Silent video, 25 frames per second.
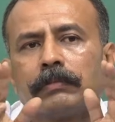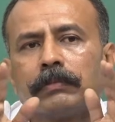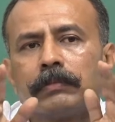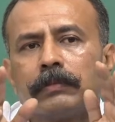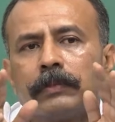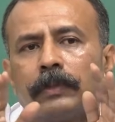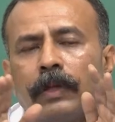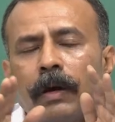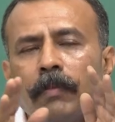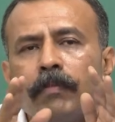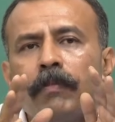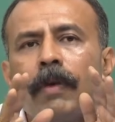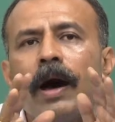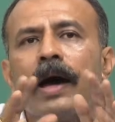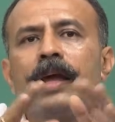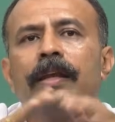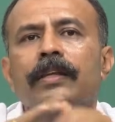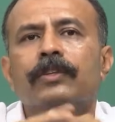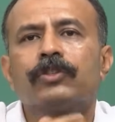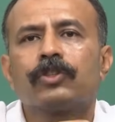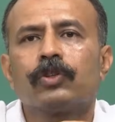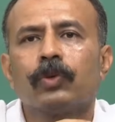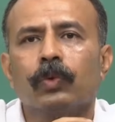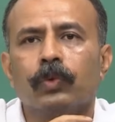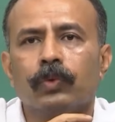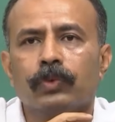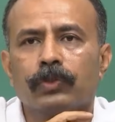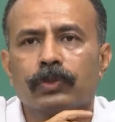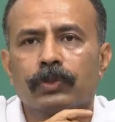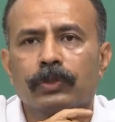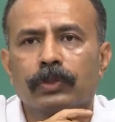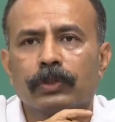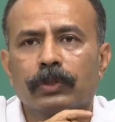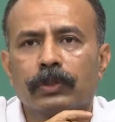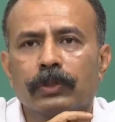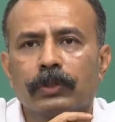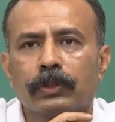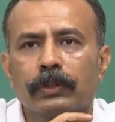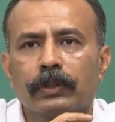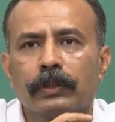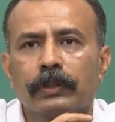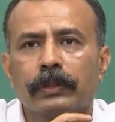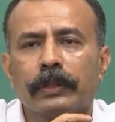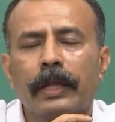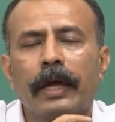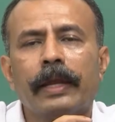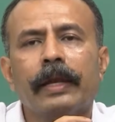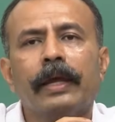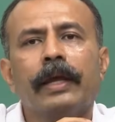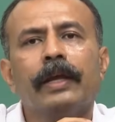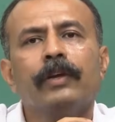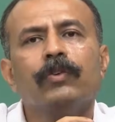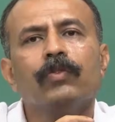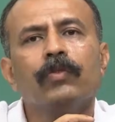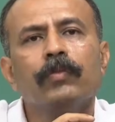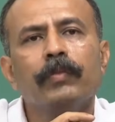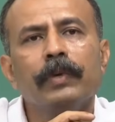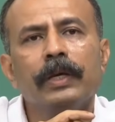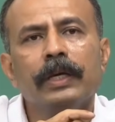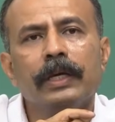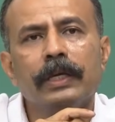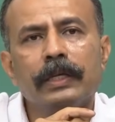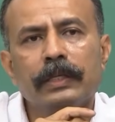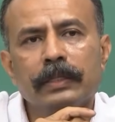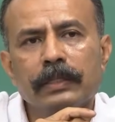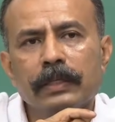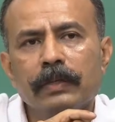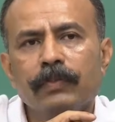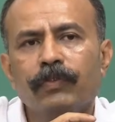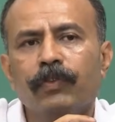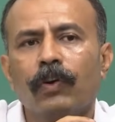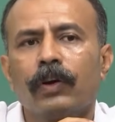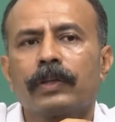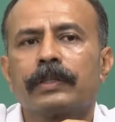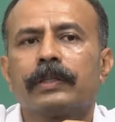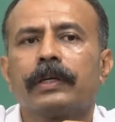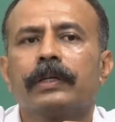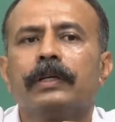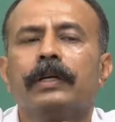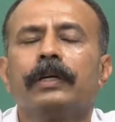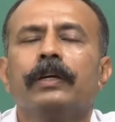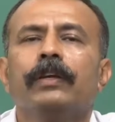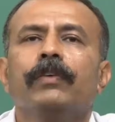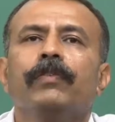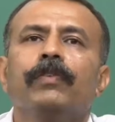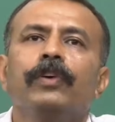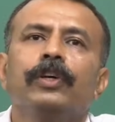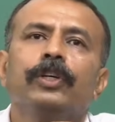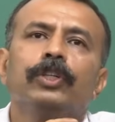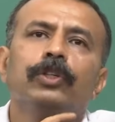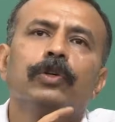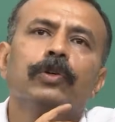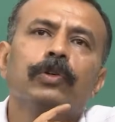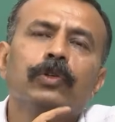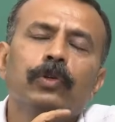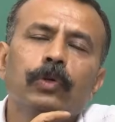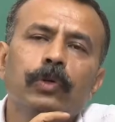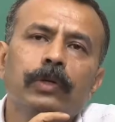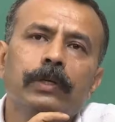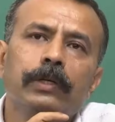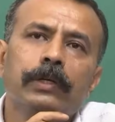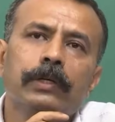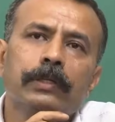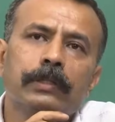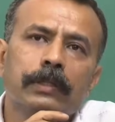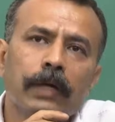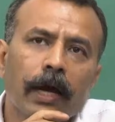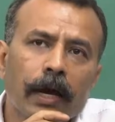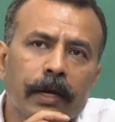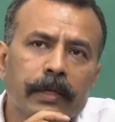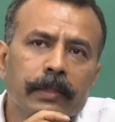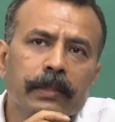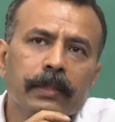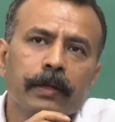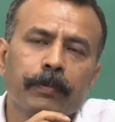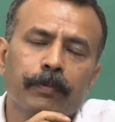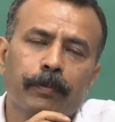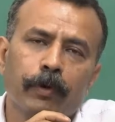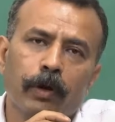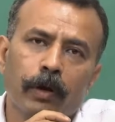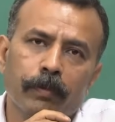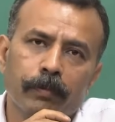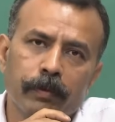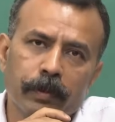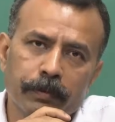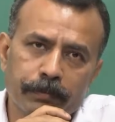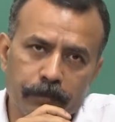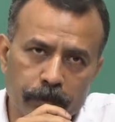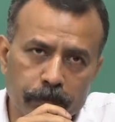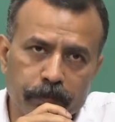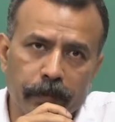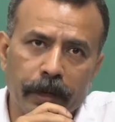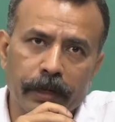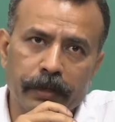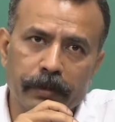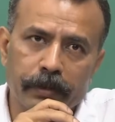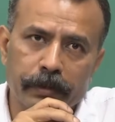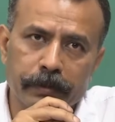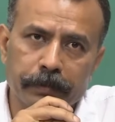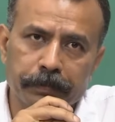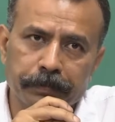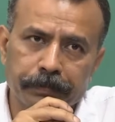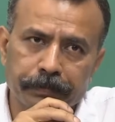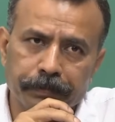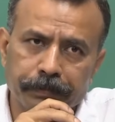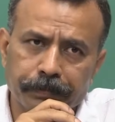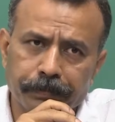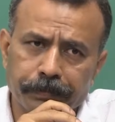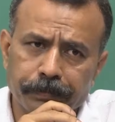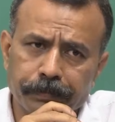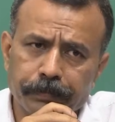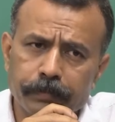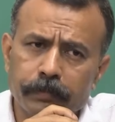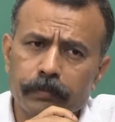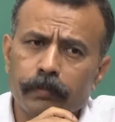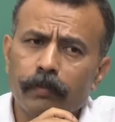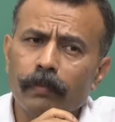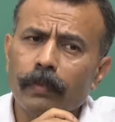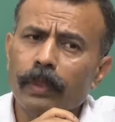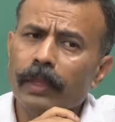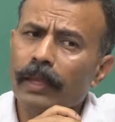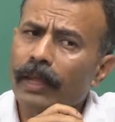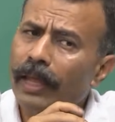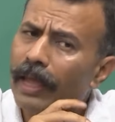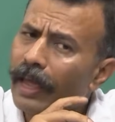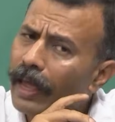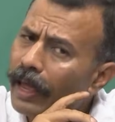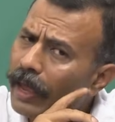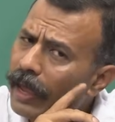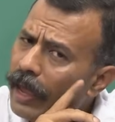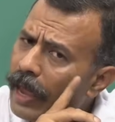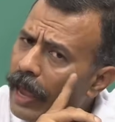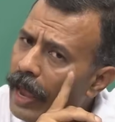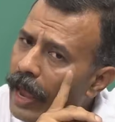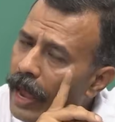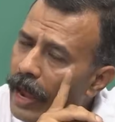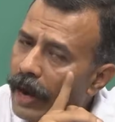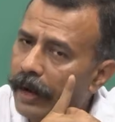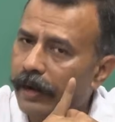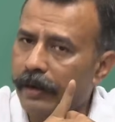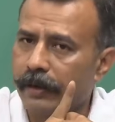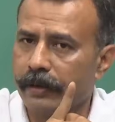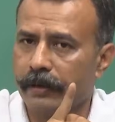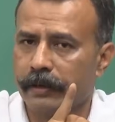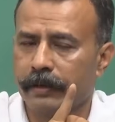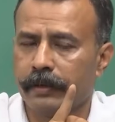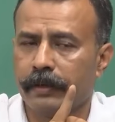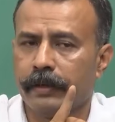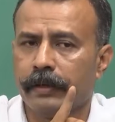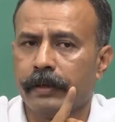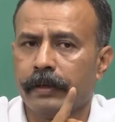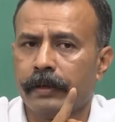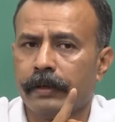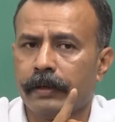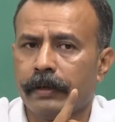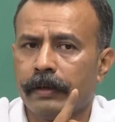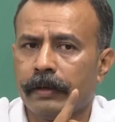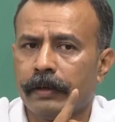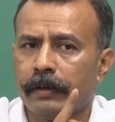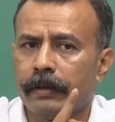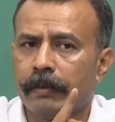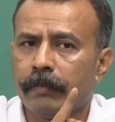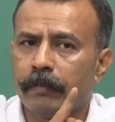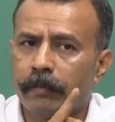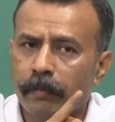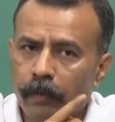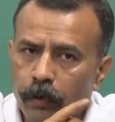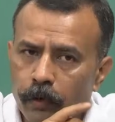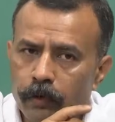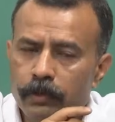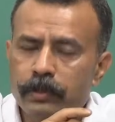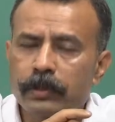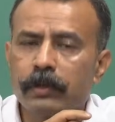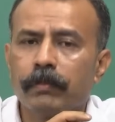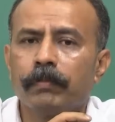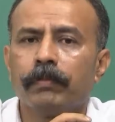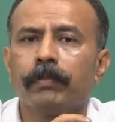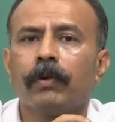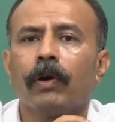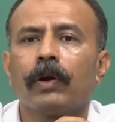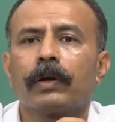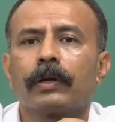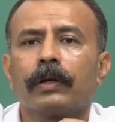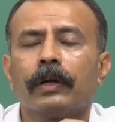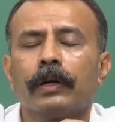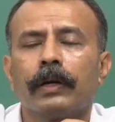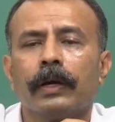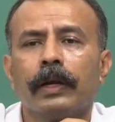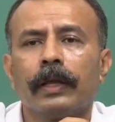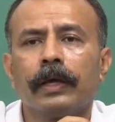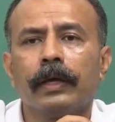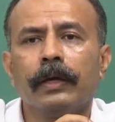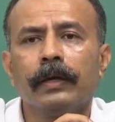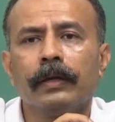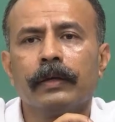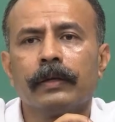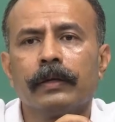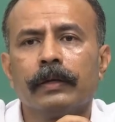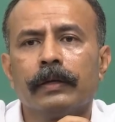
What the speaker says: the milestones, then it will be easy for that individual to design the problems better, and most importantly